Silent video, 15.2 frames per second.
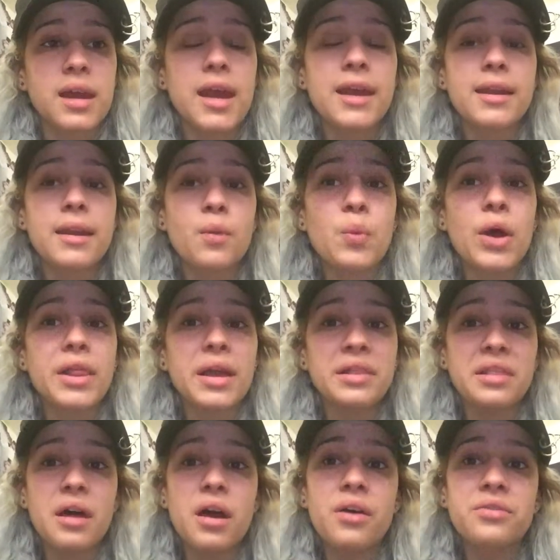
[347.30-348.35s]
And while I
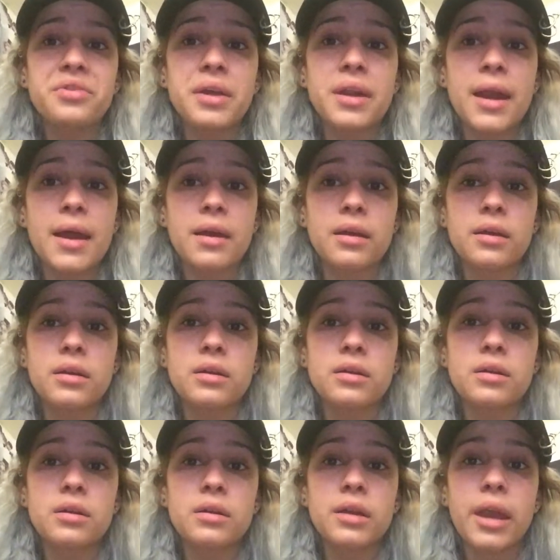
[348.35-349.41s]
love and I
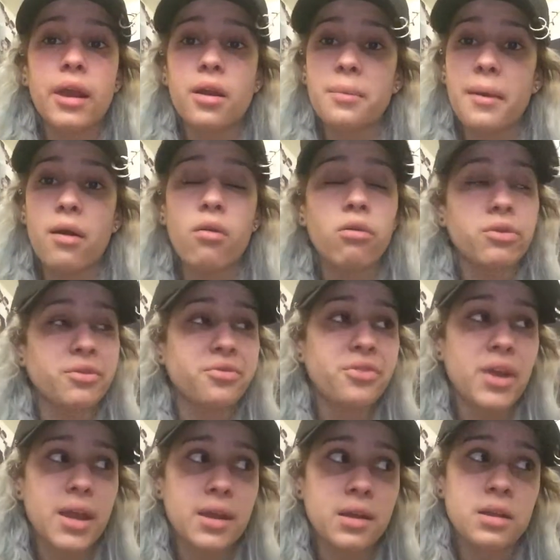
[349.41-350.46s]
care about all the
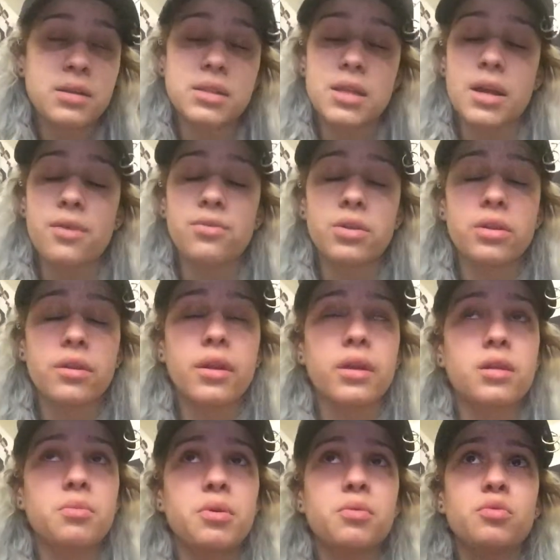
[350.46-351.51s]
fans and everything
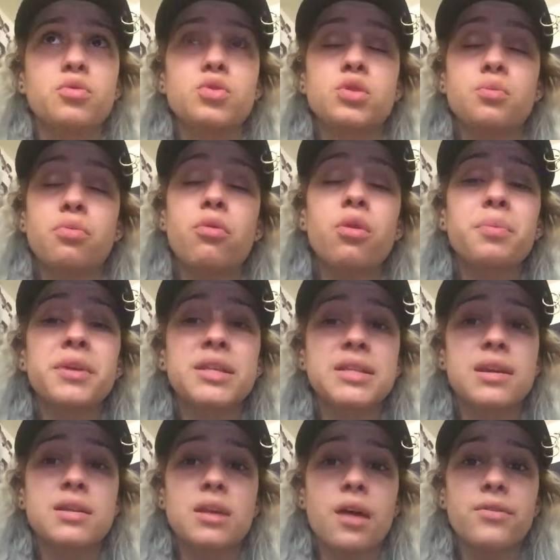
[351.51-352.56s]
and the people who support
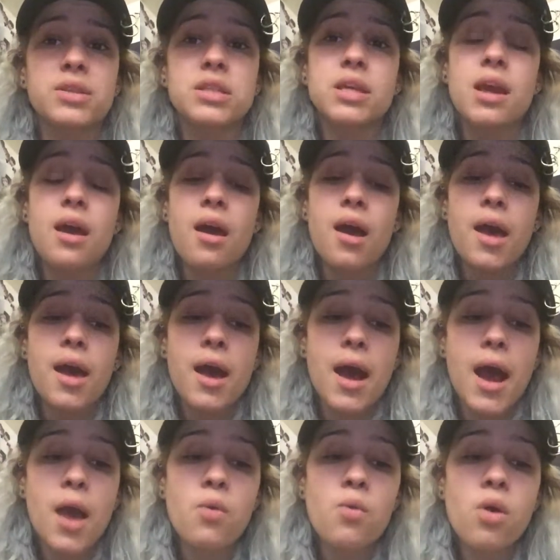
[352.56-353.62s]
BTS, obviously,
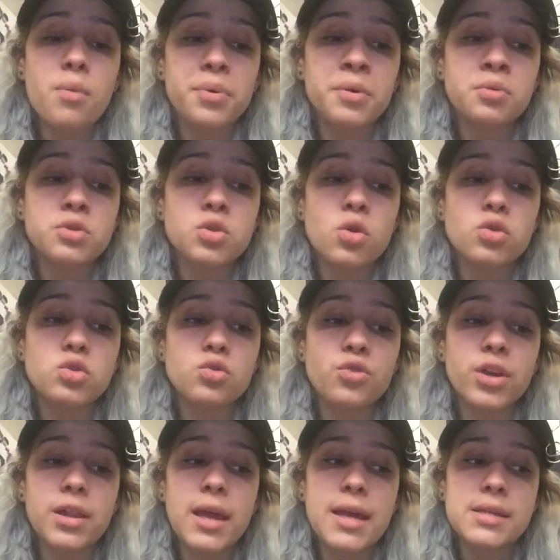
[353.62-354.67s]
I want people to also
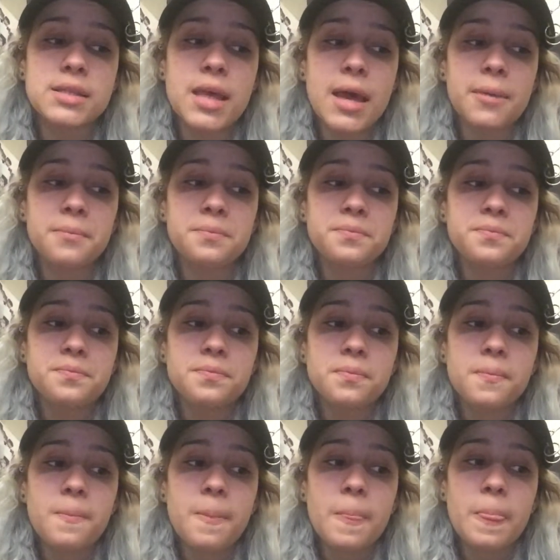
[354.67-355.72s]
realize that
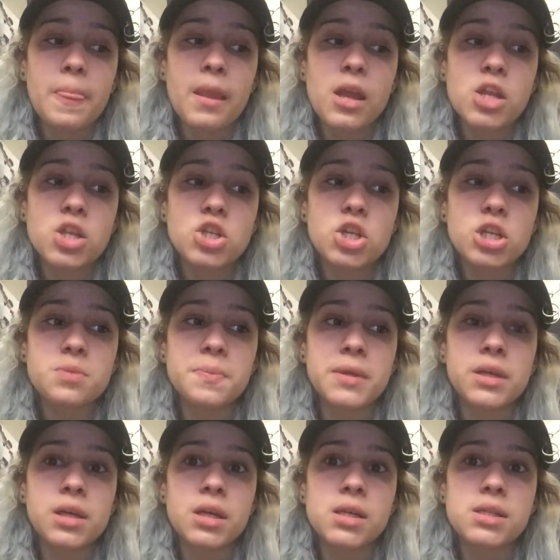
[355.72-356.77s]
just
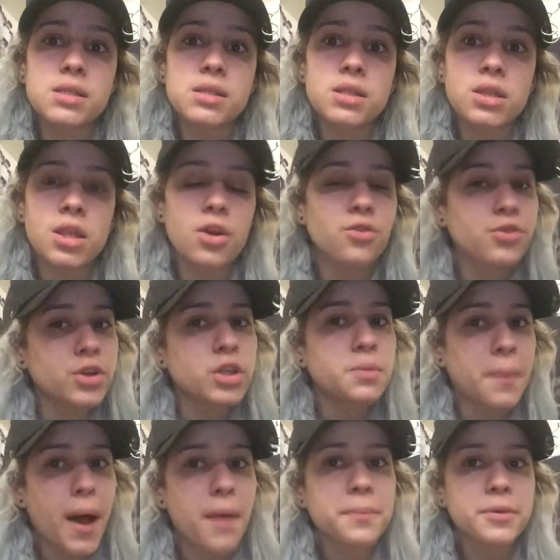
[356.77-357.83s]
because they're really
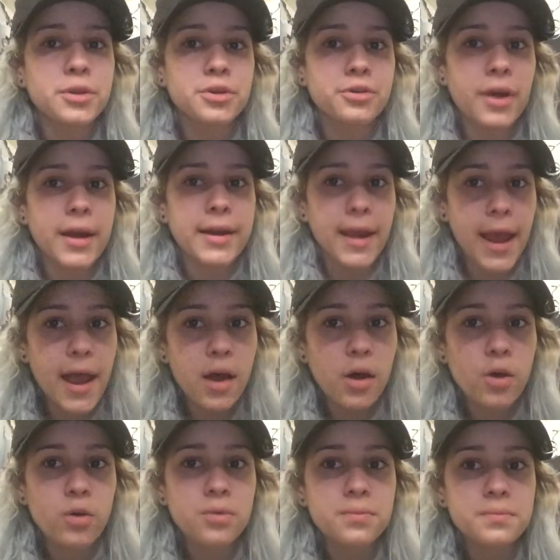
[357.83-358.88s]
popular right
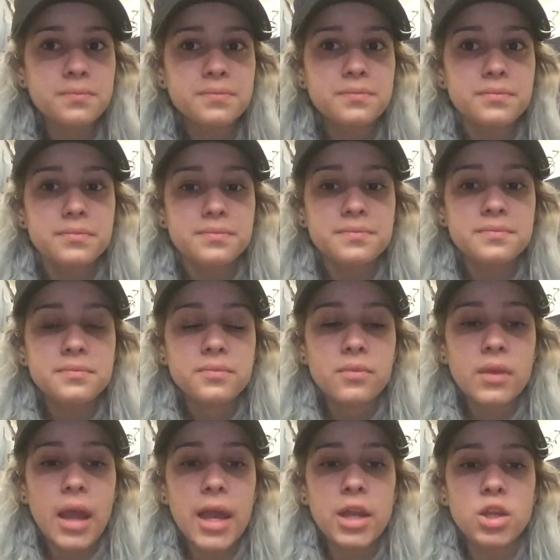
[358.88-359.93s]
now,
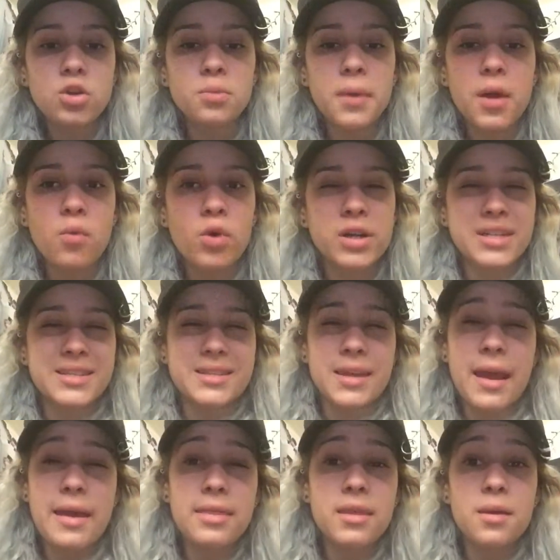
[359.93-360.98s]
and you might want to
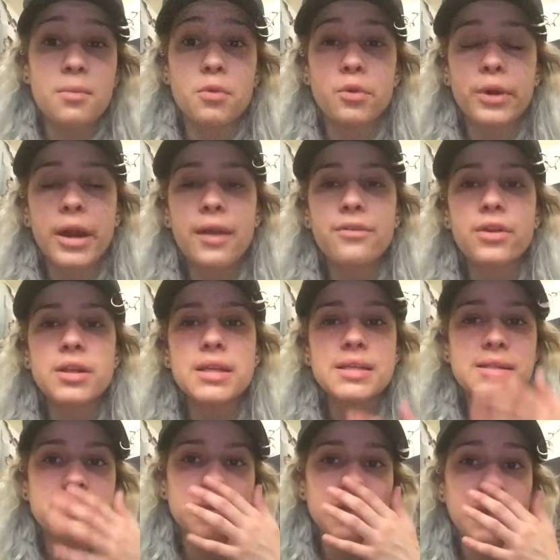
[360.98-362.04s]
stan them or whatever, it
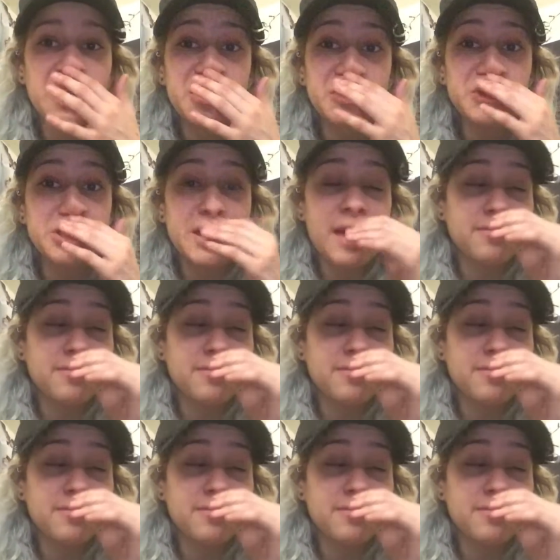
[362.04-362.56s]
doesn't mean that you just